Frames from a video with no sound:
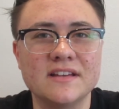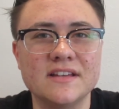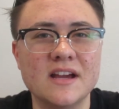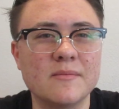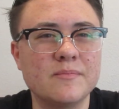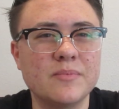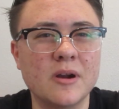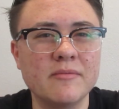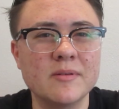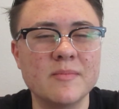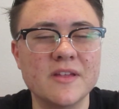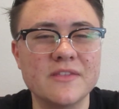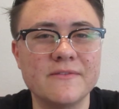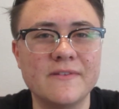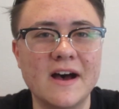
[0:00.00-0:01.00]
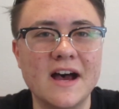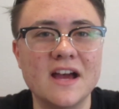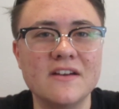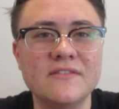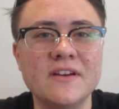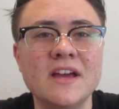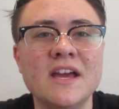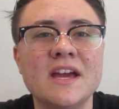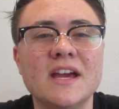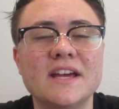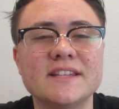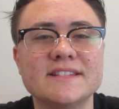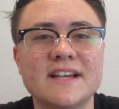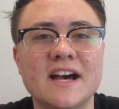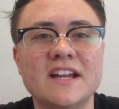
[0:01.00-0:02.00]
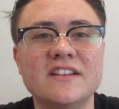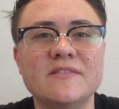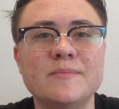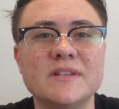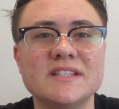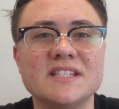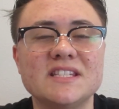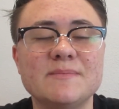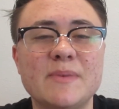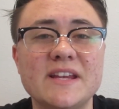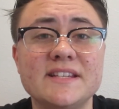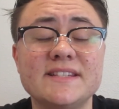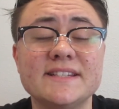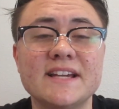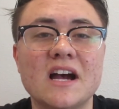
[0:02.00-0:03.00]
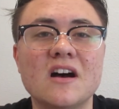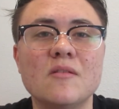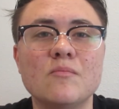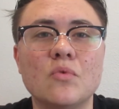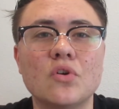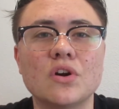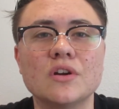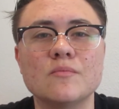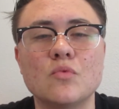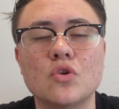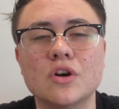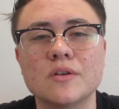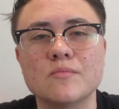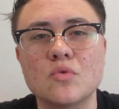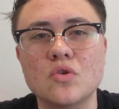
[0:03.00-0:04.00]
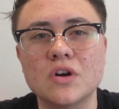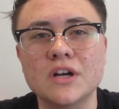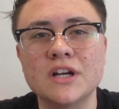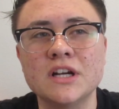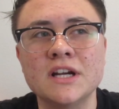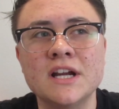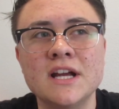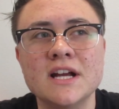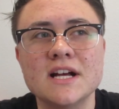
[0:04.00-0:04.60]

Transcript: yeah, probably month 5, it's kind of been spacing out more and more and more.